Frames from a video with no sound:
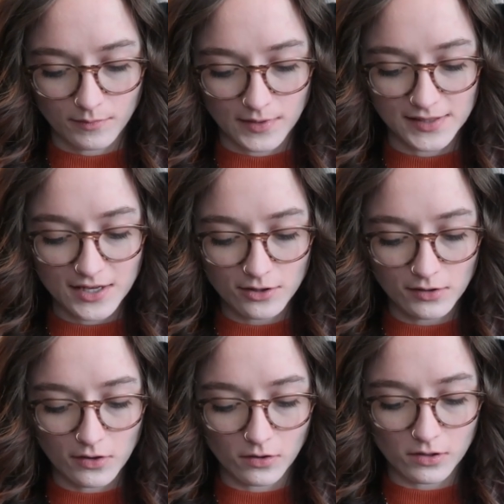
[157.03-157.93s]
The Secret
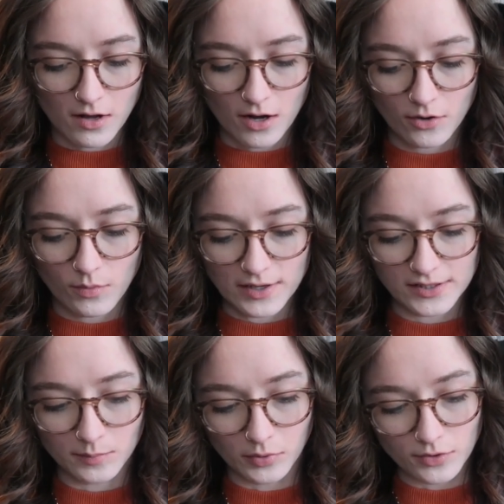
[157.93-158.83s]
of the Old Clock was
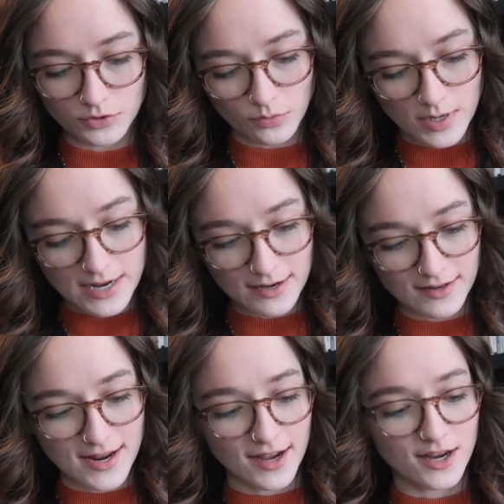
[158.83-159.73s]
the blue tweed.
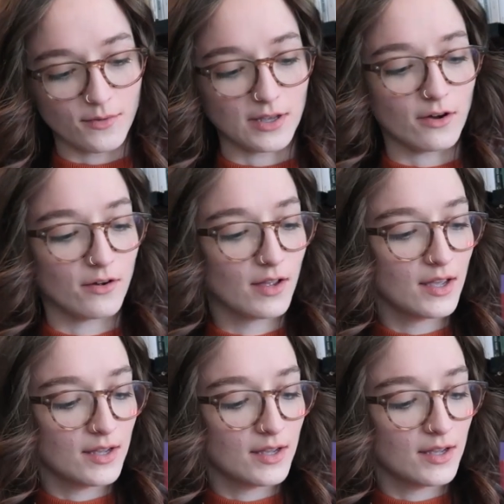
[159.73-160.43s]
Yeah, here we go.